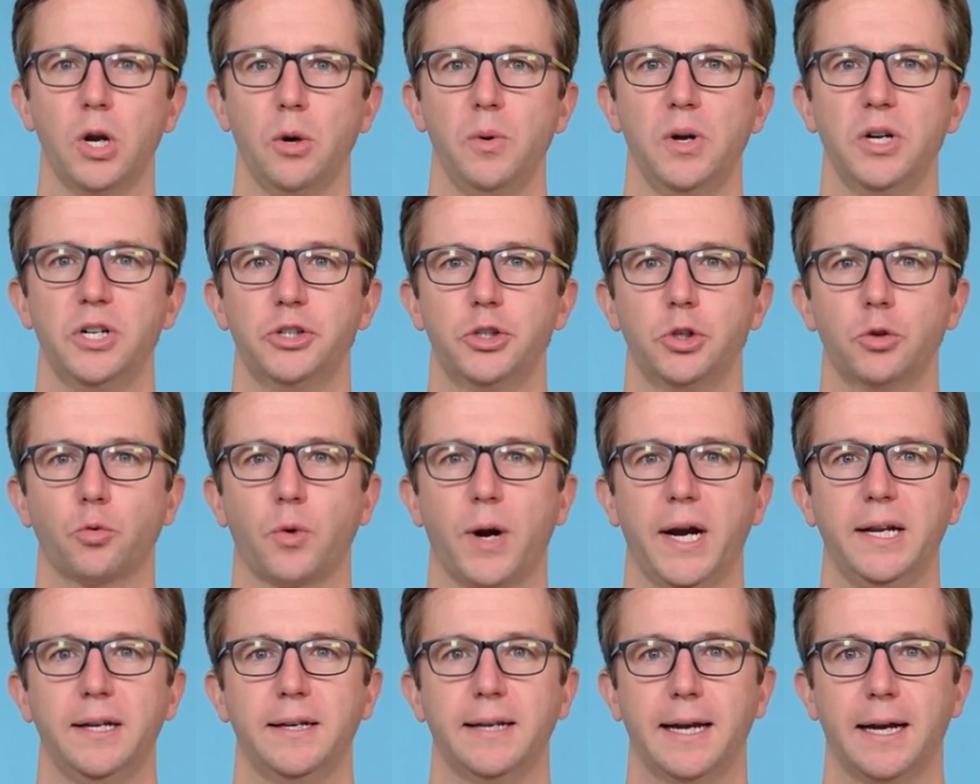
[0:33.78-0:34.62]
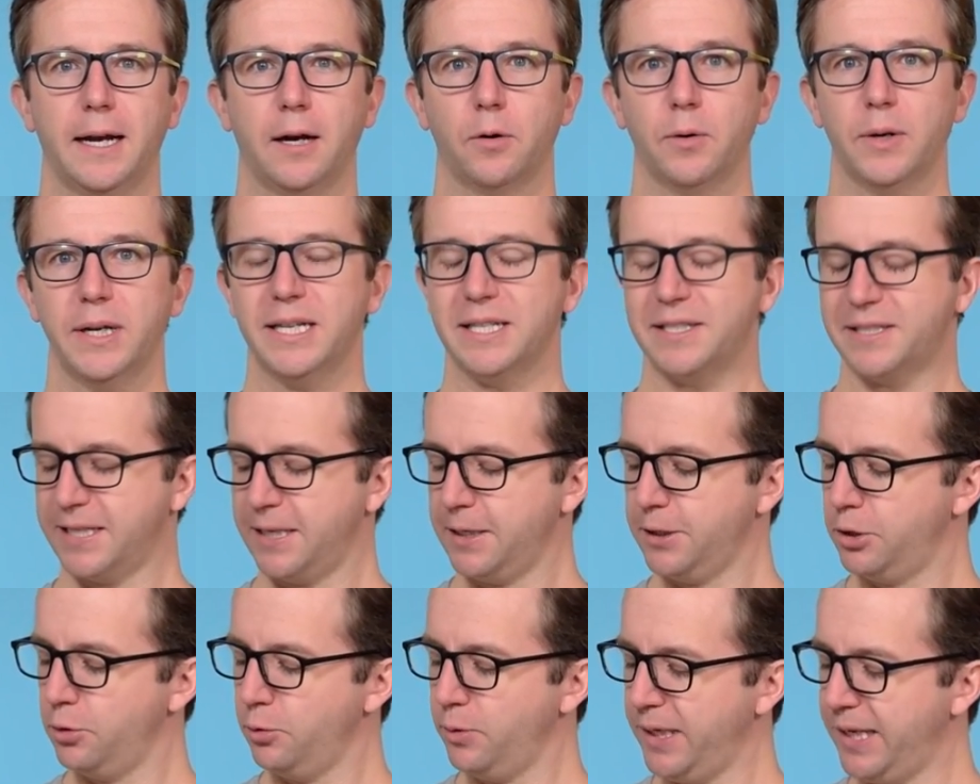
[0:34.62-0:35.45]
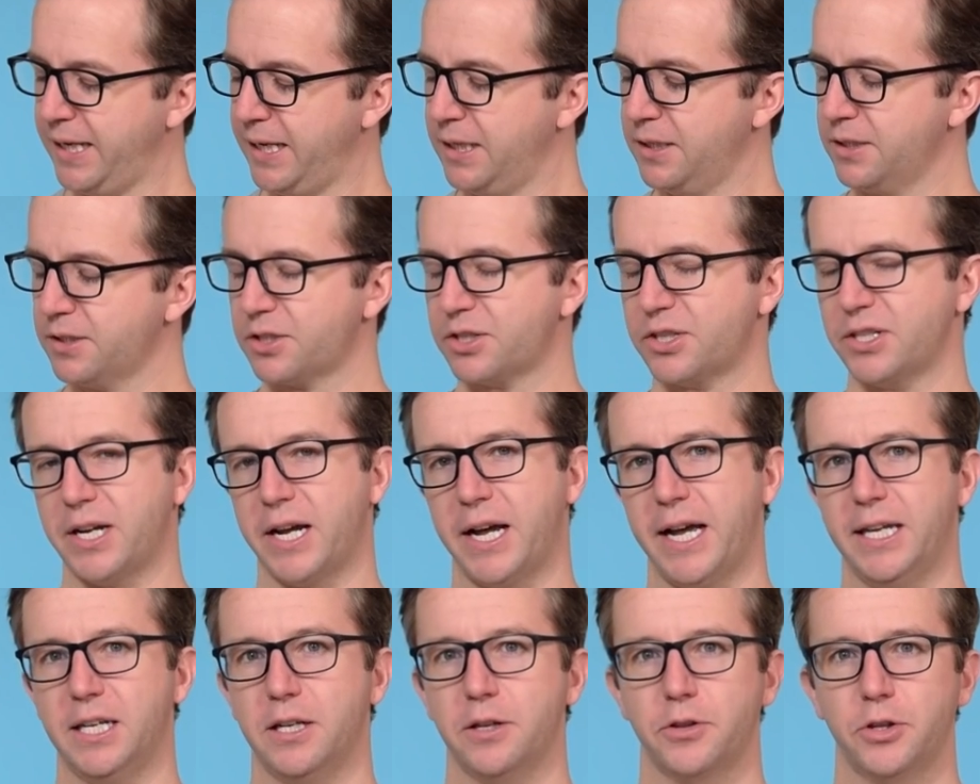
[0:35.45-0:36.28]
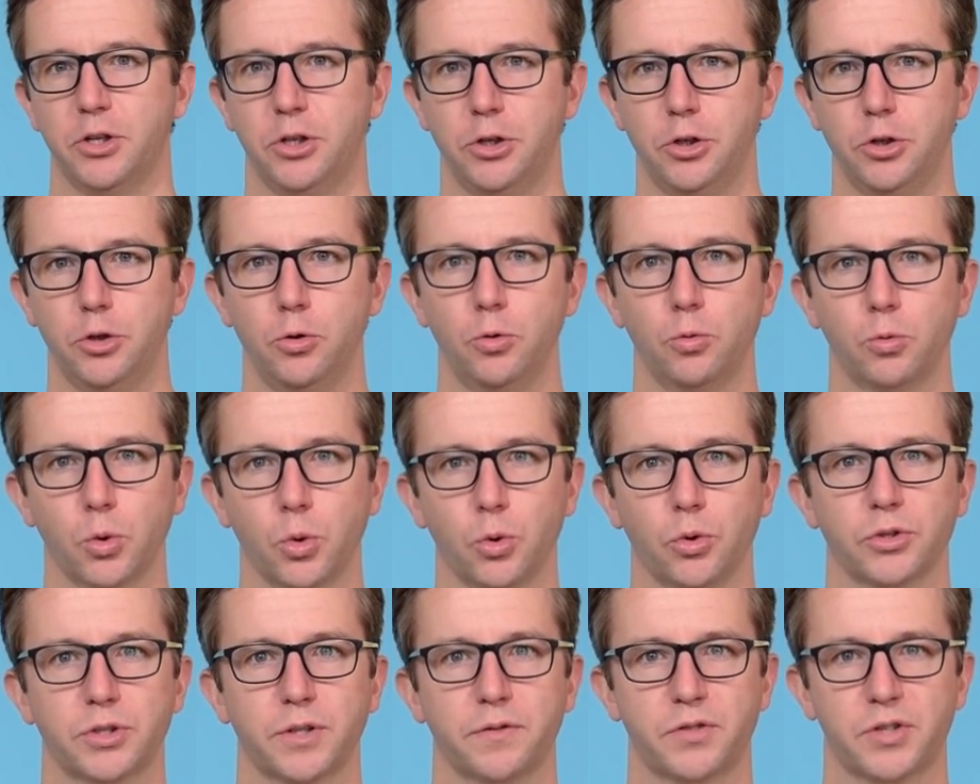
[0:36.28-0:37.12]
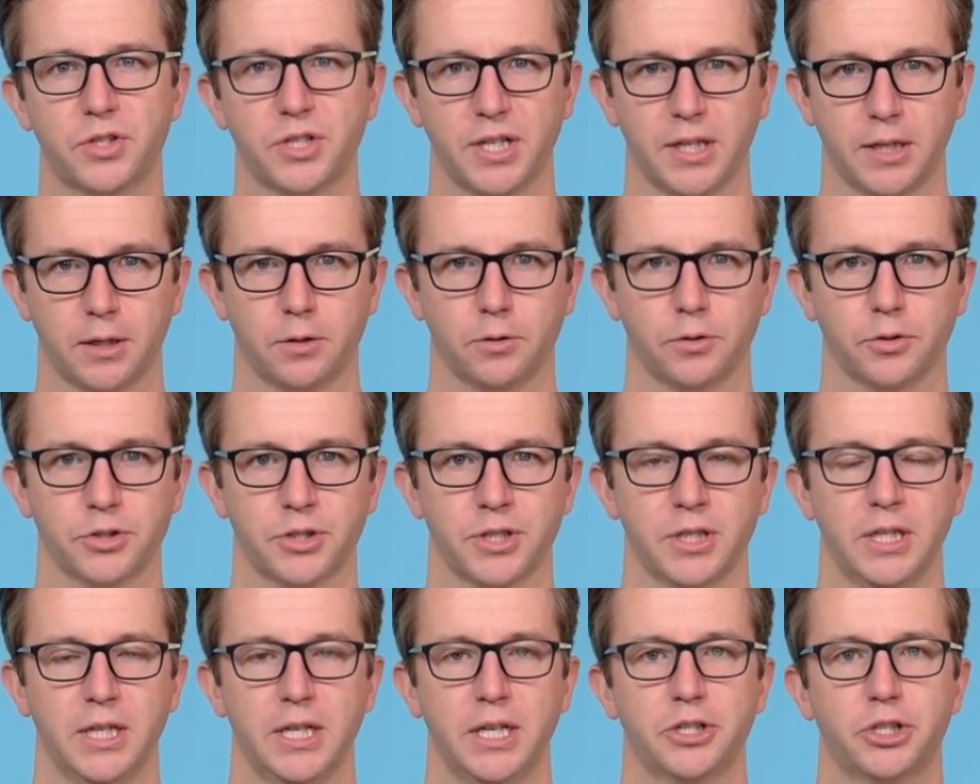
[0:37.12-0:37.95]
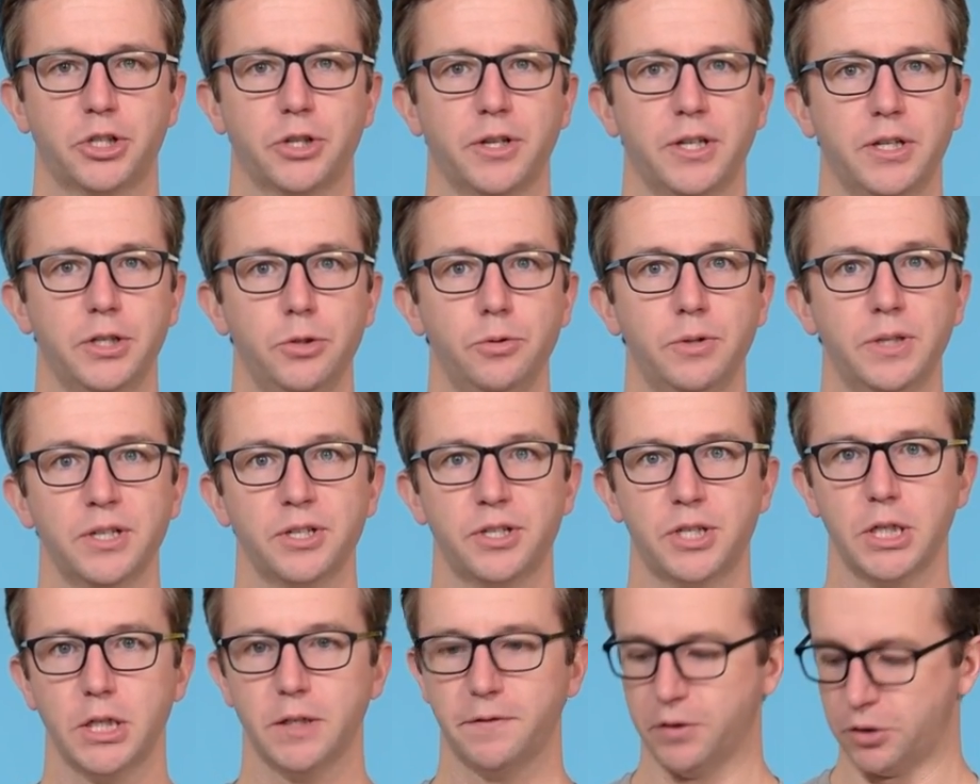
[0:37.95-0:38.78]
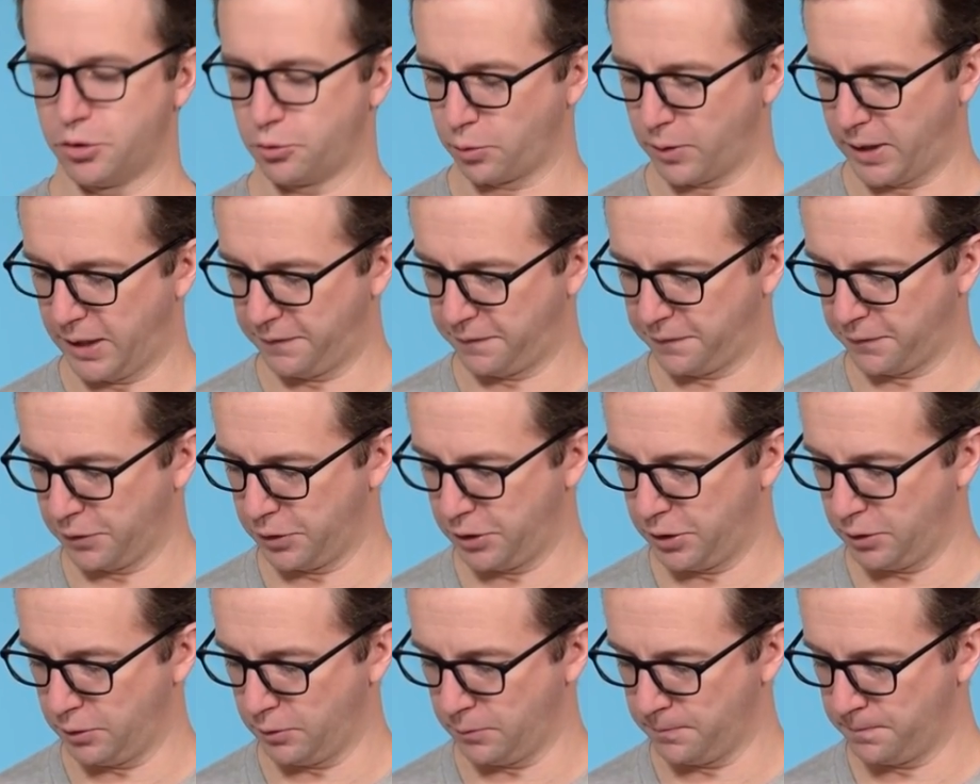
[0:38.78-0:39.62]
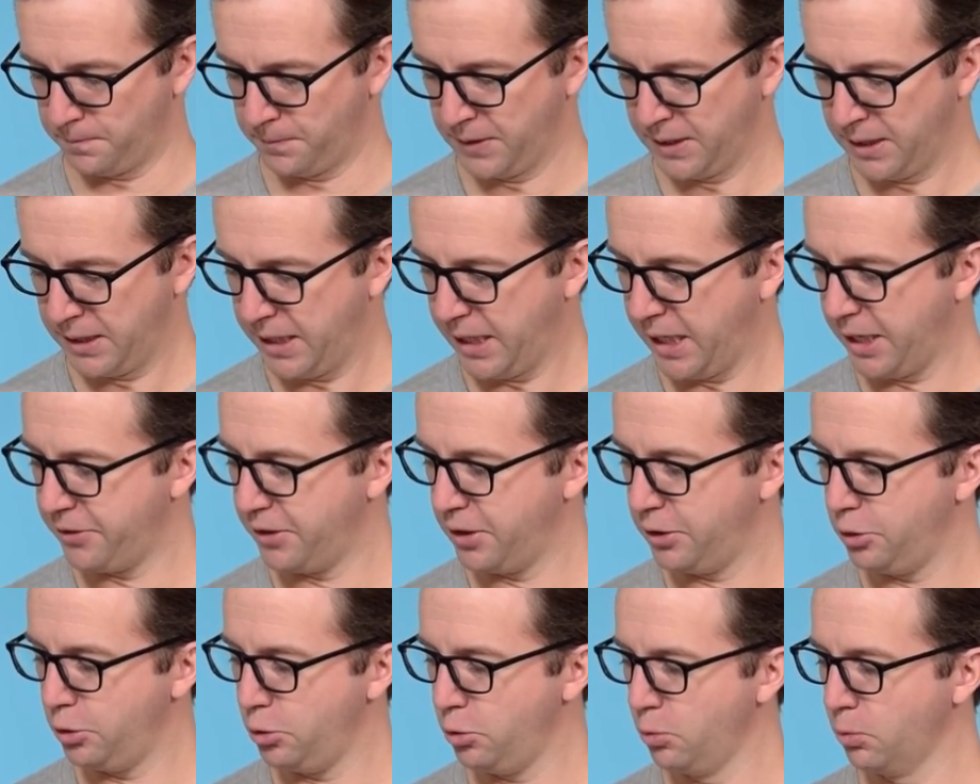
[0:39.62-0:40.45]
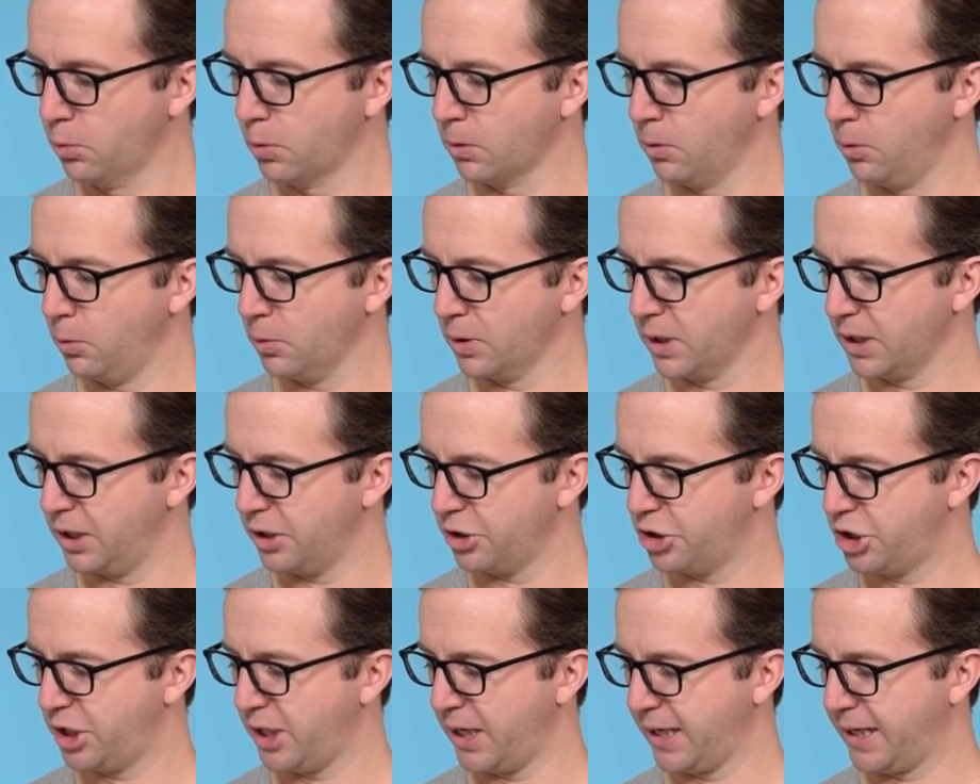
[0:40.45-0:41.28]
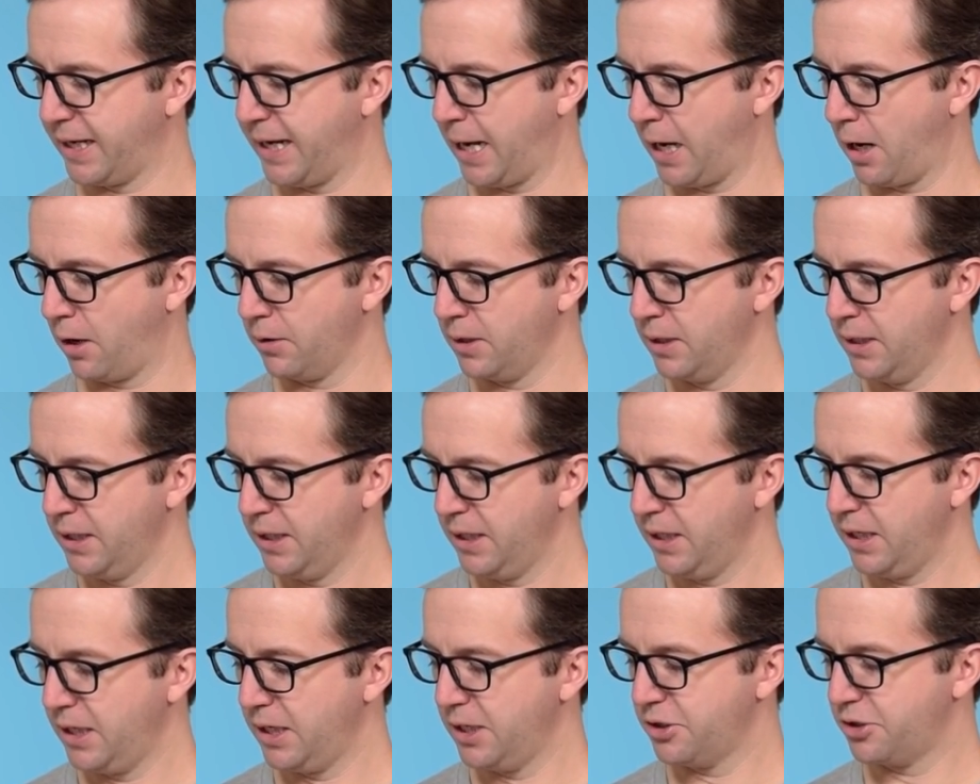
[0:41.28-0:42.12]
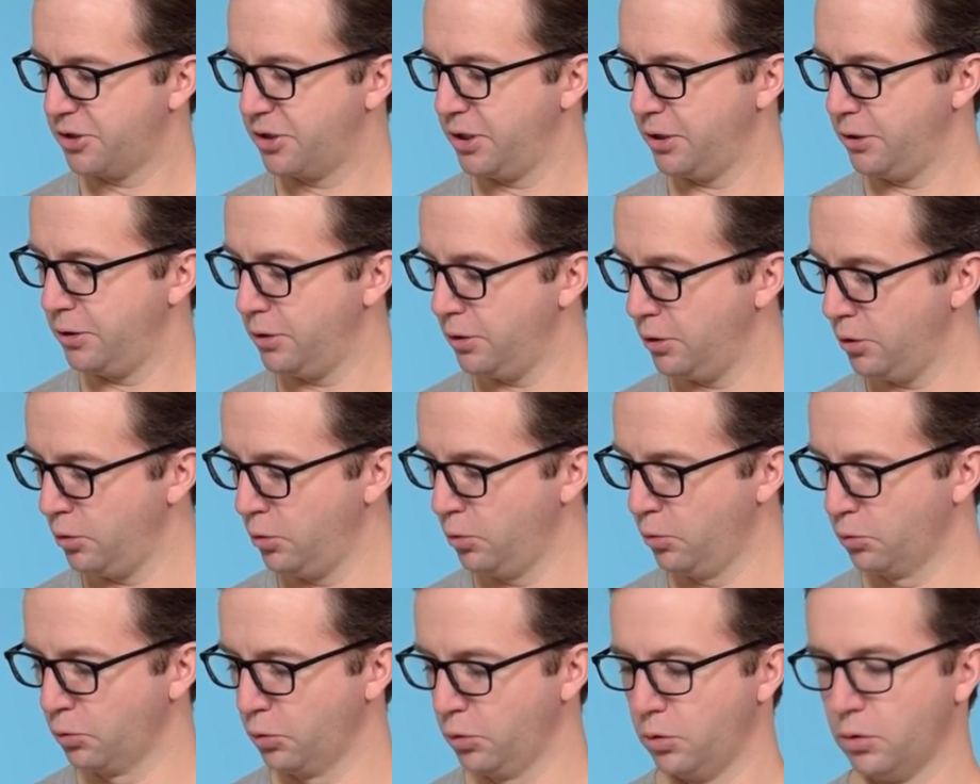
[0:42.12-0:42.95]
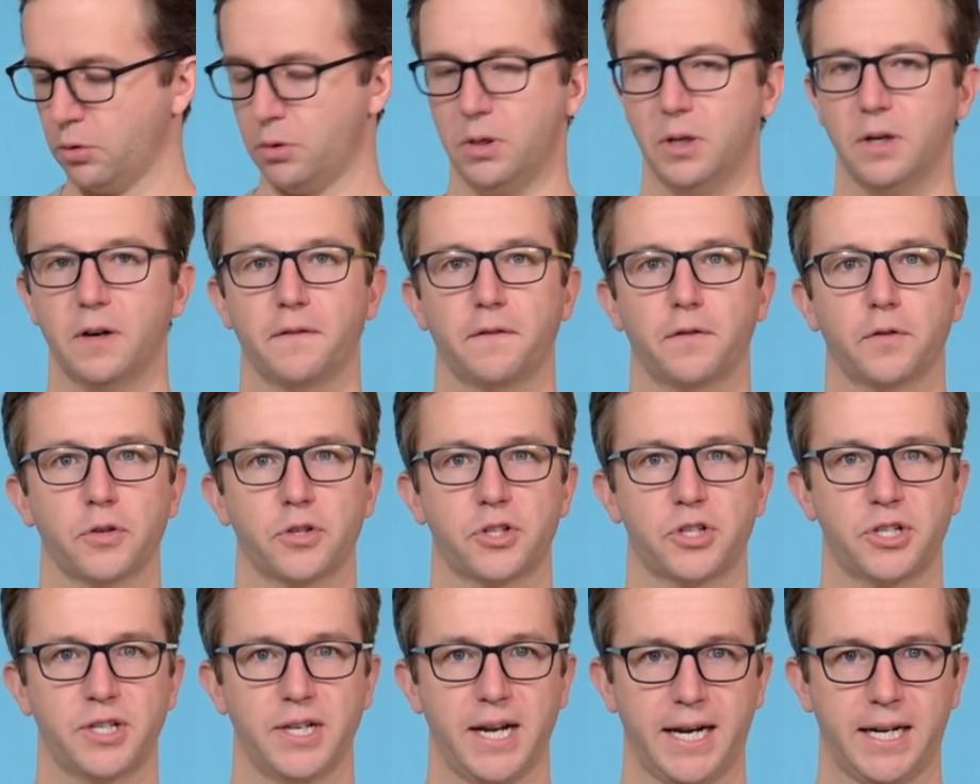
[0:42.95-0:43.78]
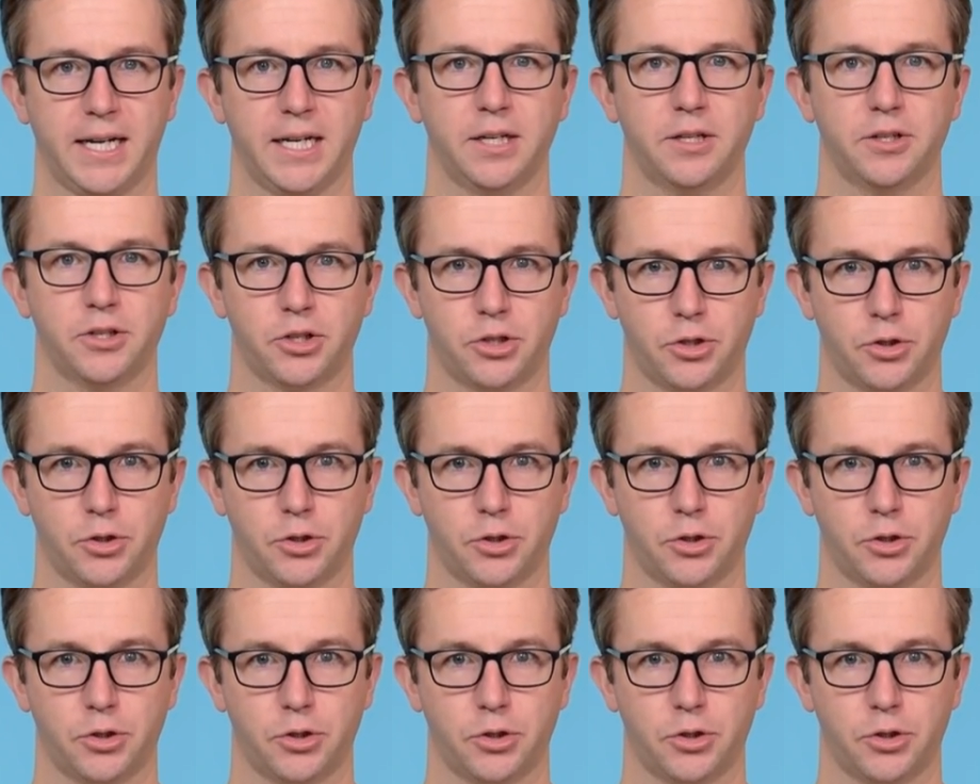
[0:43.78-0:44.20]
what I want to do right now is take you inside the new rules of singles so that you can see if it's right for you. And the new rule we're going to check out is the new rule for second